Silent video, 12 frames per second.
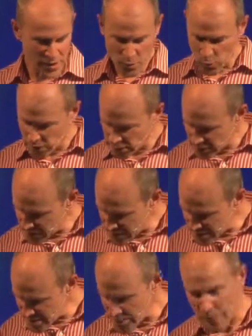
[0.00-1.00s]
Well,
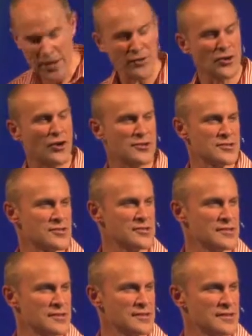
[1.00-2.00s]
this is about
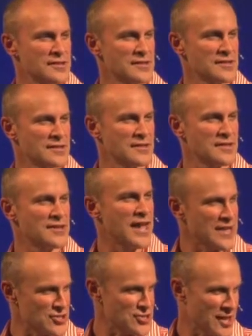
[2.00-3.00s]
God's
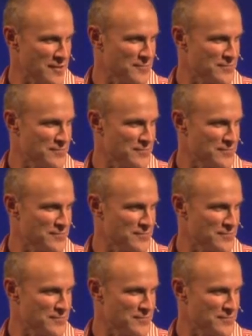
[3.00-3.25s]
nature.